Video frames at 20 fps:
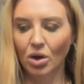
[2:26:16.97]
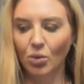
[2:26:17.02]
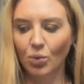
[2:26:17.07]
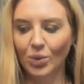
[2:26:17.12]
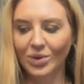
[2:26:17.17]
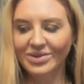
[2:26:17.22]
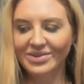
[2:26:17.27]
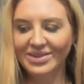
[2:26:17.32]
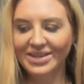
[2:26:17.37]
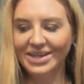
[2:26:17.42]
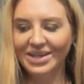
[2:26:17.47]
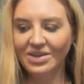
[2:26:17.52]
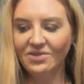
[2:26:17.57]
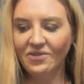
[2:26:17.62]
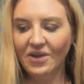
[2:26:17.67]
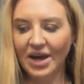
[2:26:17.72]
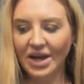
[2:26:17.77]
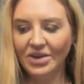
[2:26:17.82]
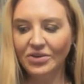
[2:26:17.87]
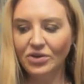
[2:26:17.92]
what's the
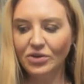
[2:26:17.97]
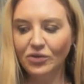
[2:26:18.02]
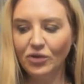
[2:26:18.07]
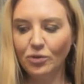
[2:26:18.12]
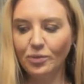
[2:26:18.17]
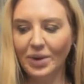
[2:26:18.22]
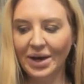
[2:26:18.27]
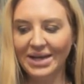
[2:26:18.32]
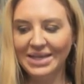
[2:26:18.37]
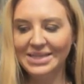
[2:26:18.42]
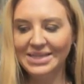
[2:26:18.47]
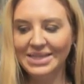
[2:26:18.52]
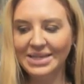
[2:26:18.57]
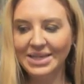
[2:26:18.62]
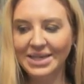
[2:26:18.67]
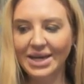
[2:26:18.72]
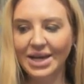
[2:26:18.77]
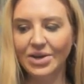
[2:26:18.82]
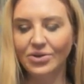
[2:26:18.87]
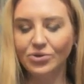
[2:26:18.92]
advice for
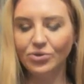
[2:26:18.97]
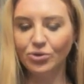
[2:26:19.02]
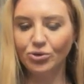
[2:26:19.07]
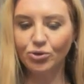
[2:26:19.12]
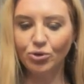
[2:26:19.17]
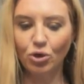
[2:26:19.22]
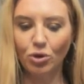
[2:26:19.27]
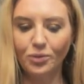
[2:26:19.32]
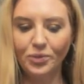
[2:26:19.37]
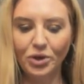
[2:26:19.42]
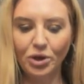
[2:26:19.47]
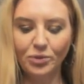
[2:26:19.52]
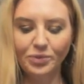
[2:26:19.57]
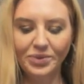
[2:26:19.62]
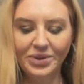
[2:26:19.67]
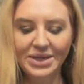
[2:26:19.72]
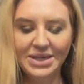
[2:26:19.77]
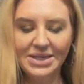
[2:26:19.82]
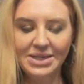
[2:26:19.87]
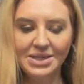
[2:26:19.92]
Pisces, Cancer, Scorpio,
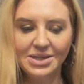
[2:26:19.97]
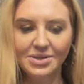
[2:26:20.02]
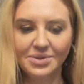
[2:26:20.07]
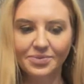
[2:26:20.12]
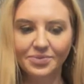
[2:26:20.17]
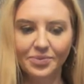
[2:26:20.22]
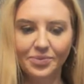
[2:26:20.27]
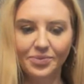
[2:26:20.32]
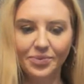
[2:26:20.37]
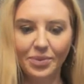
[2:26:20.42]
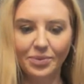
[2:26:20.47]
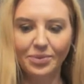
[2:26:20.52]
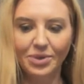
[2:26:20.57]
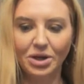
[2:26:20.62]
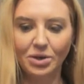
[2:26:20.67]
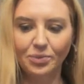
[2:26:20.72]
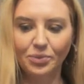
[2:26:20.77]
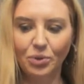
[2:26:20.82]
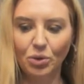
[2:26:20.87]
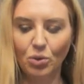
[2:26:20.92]
please? I'm going
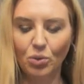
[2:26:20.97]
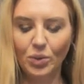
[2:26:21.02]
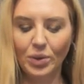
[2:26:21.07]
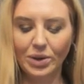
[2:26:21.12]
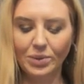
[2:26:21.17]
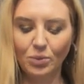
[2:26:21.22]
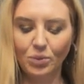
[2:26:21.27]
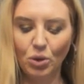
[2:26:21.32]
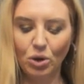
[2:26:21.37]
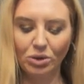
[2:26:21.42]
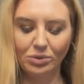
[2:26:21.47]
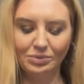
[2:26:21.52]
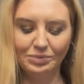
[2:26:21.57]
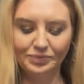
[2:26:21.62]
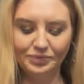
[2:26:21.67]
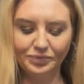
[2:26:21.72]
to pull one more.